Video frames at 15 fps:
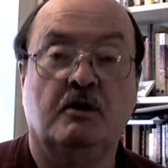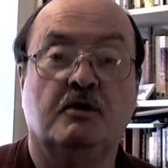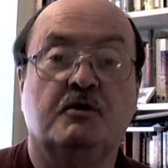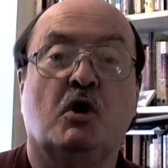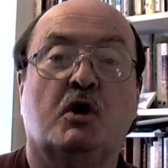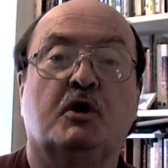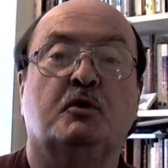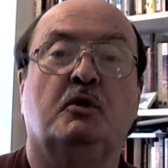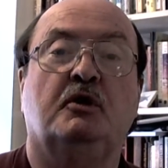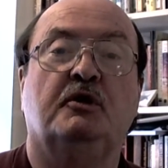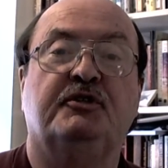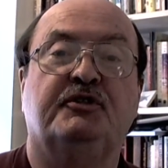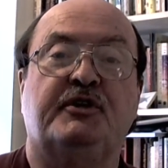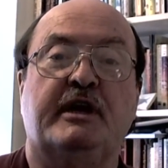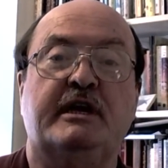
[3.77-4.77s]
Daughter all
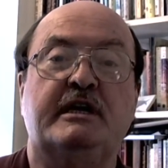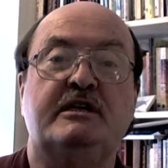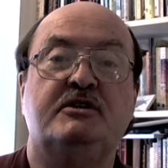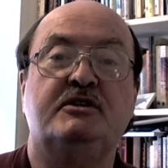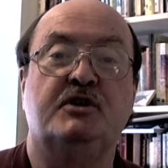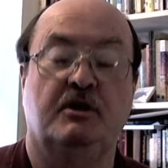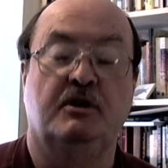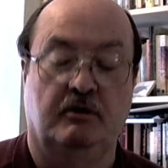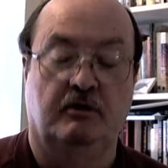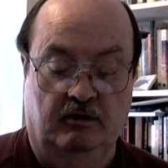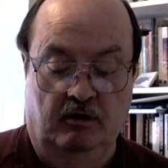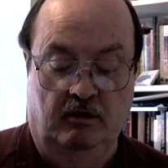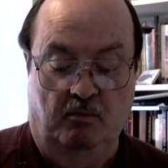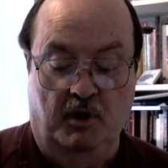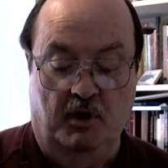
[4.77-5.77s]
stage,
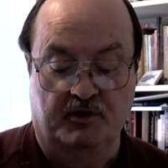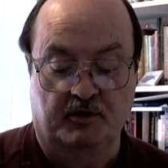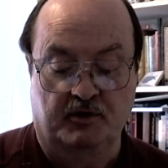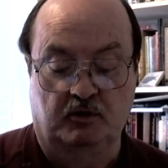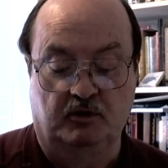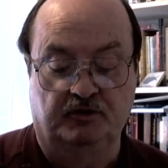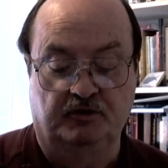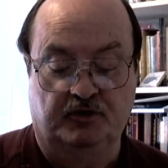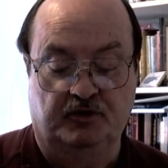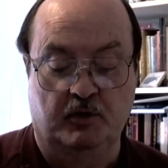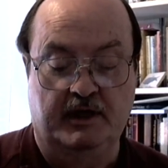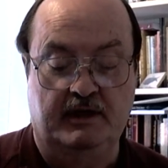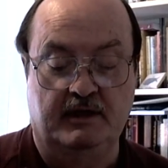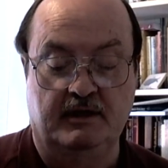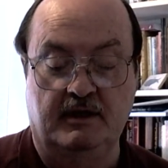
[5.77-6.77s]
mother all
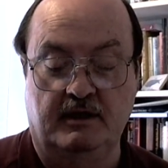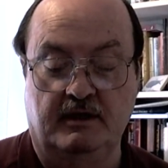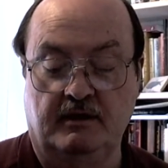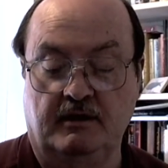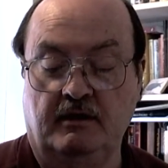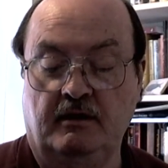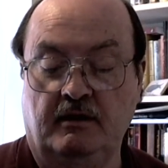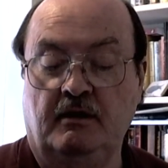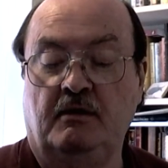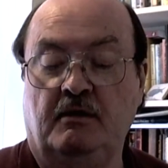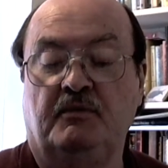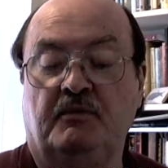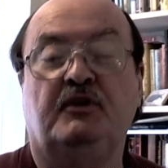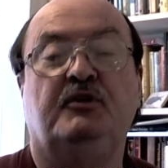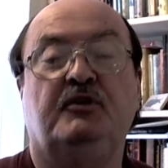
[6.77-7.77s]
screen.
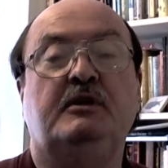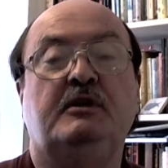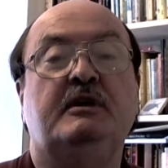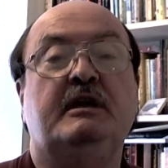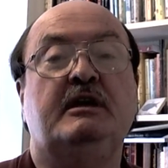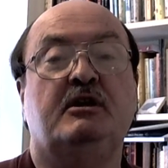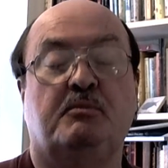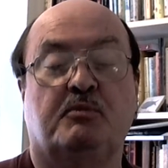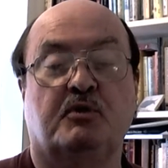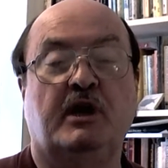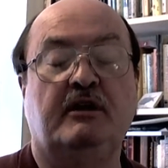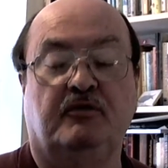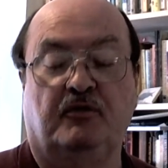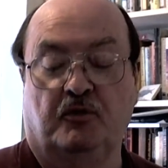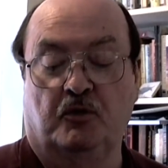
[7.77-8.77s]
They sit in a
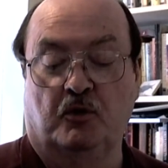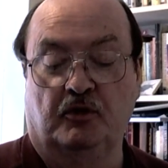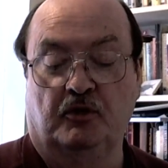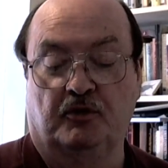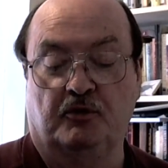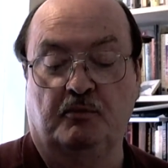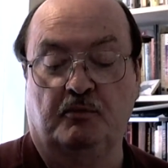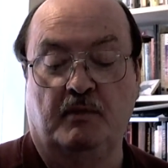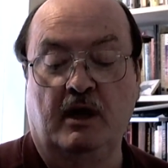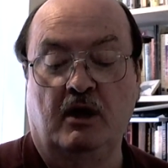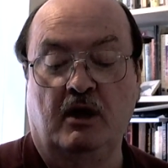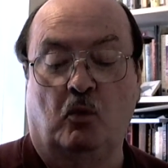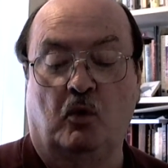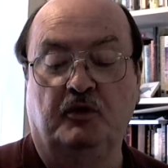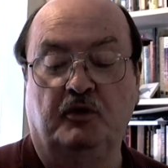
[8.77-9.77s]
bright foursome
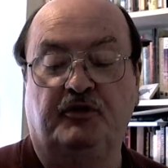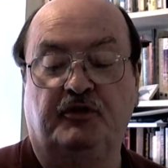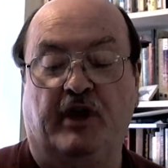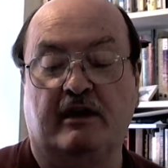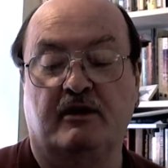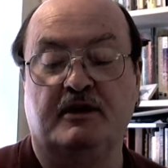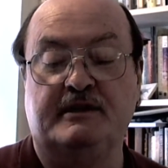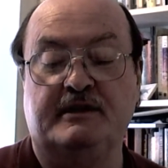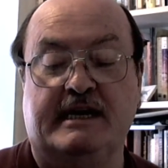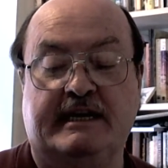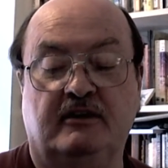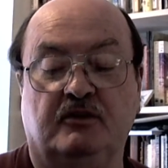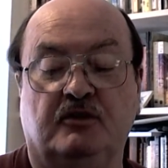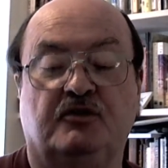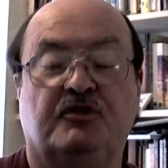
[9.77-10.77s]
one Saturday
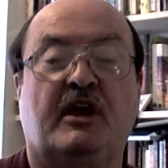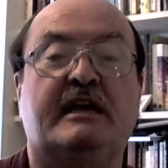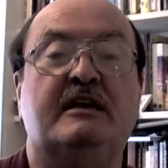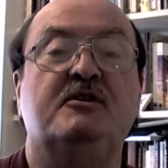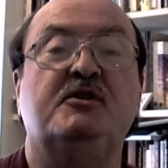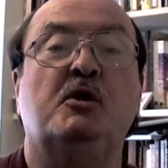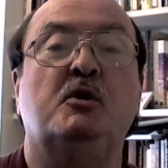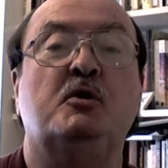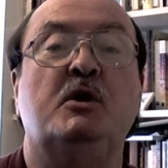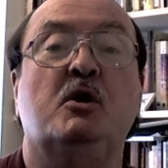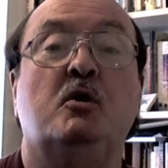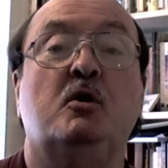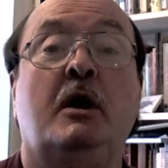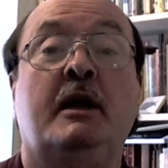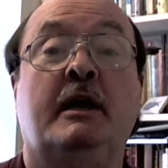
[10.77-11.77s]
night in San
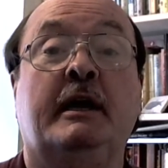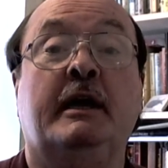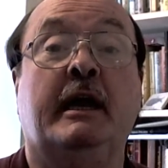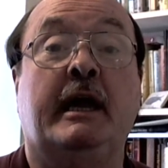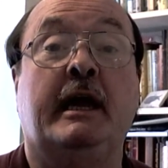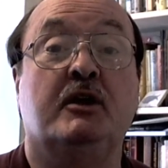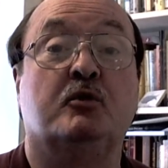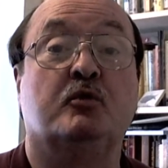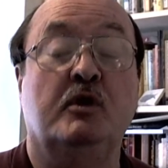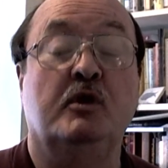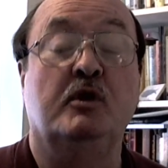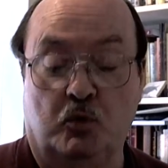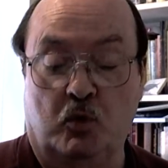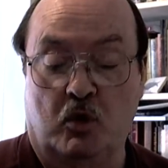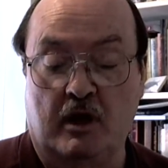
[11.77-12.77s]
Antonio in a
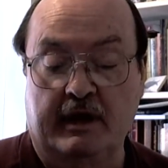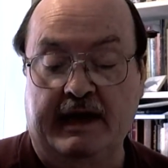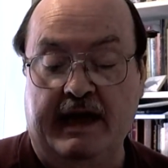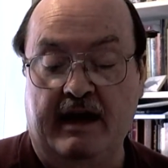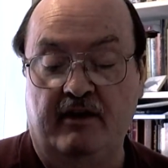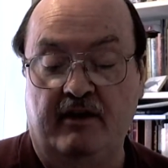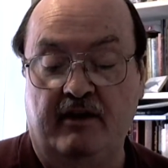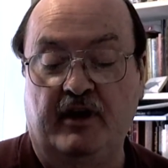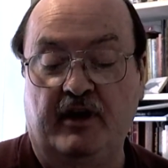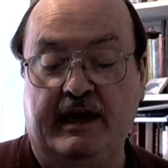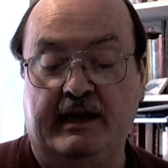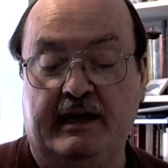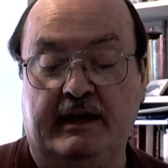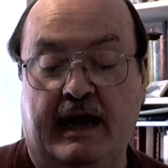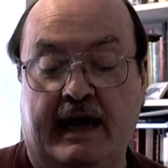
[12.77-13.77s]
Riverwalk
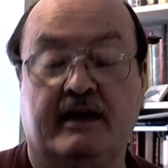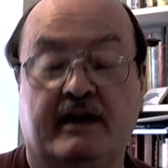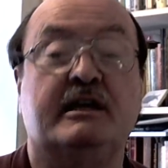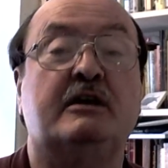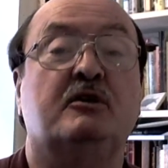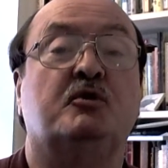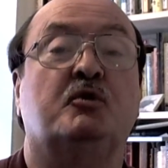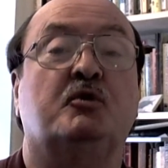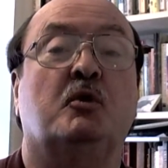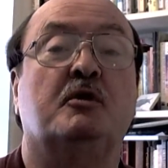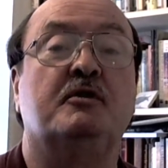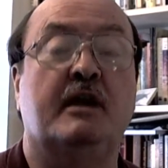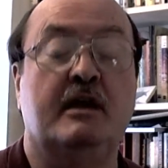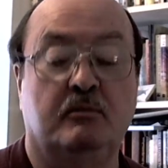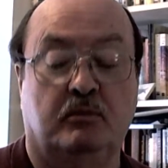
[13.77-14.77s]
cafe at an outdoor
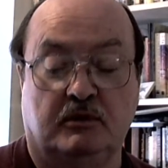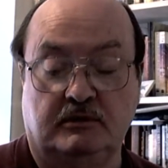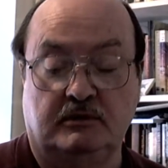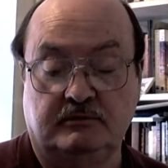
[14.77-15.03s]
table.